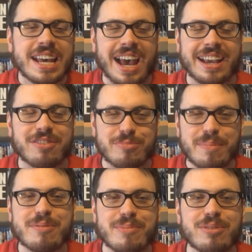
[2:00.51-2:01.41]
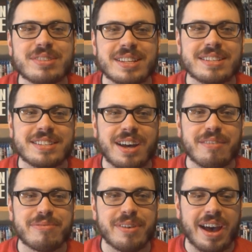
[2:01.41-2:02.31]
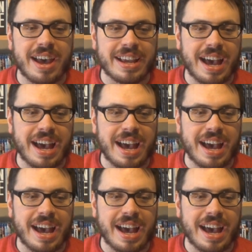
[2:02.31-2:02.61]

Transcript: I can remember most of this stuff I